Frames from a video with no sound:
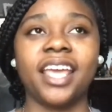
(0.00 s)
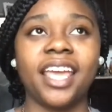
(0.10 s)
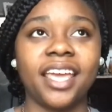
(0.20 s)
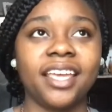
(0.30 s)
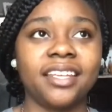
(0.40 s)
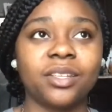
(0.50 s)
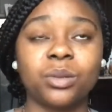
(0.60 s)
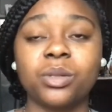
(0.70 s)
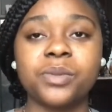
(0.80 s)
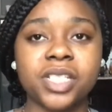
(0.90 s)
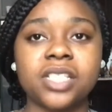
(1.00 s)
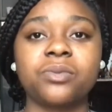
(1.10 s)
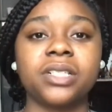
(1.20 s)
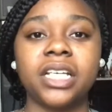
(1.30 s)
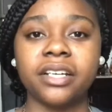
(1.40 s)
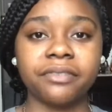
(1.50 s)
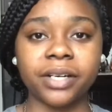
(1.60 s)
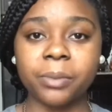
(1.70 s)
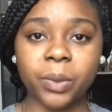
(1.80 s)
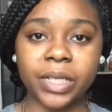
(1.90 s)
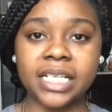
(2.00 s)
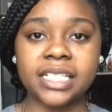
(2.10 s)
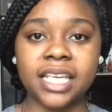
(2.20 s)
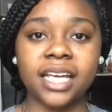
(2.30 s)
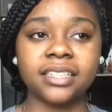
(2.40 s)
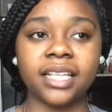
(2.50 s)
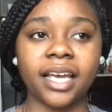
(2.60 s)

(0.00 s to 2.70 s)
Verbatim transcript: and the Lord was just really confirming what He said.